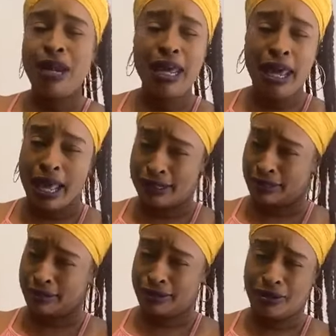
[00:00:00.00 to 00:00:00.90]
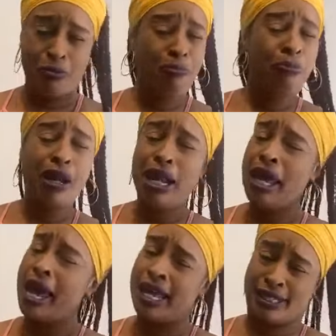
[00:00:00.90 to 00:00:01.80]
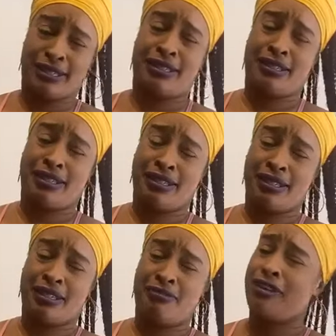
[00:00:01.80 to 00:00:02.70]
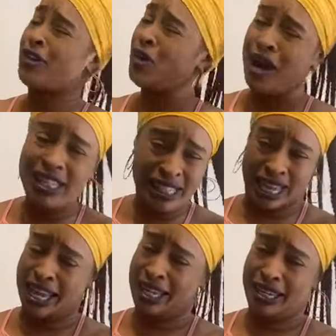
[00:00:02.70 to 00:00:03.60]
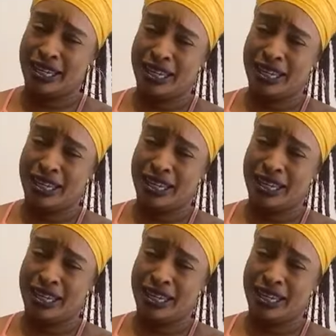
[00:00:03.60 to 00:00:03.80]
Please. Please. For God's sake.